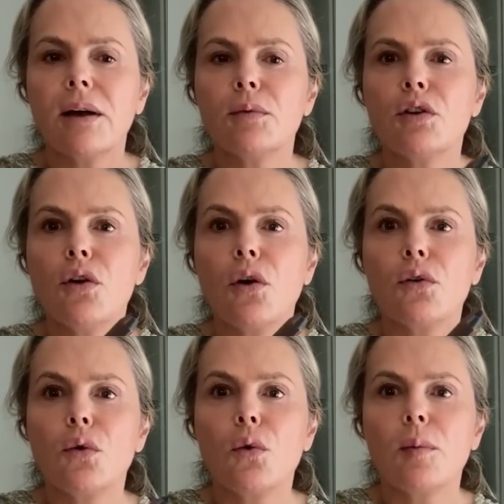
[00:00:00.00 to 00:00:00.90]
I would
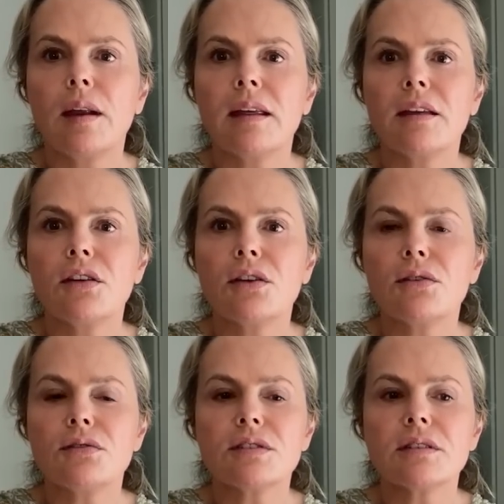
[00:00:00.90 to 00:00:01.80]
not normally
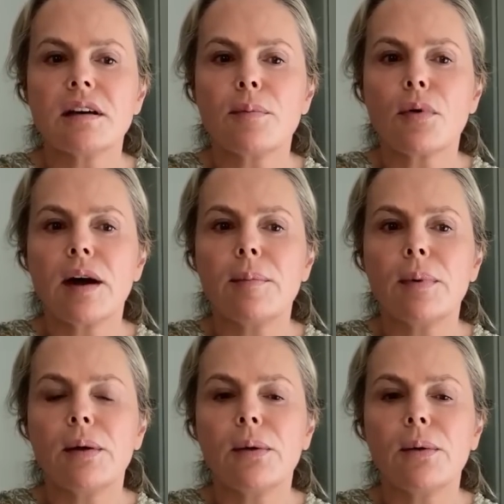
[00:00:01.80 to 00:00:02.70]
use a bright
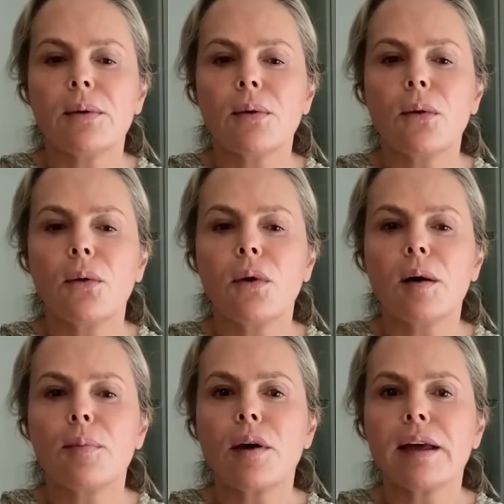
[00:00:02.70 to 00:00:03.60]
blue or a
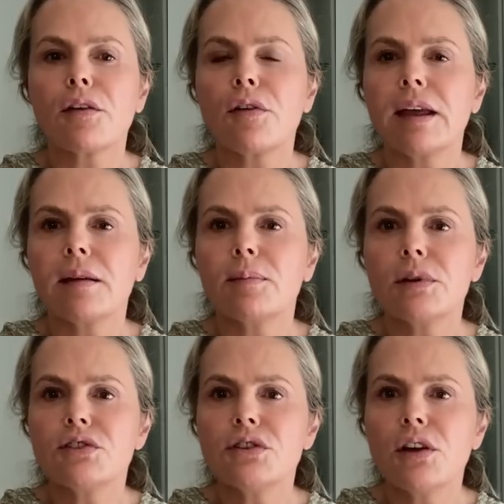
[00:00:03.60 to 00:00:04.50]
bright green,
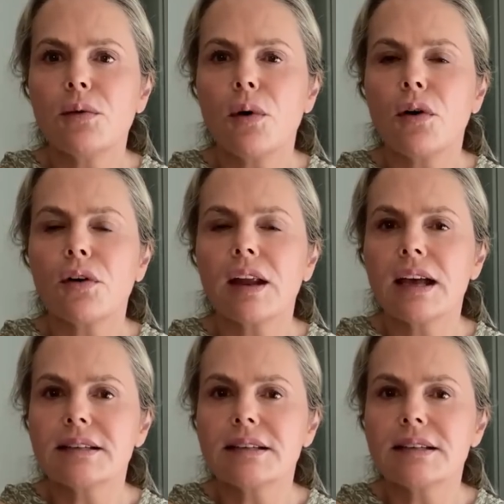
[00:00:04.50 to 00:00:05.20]
but do you know what?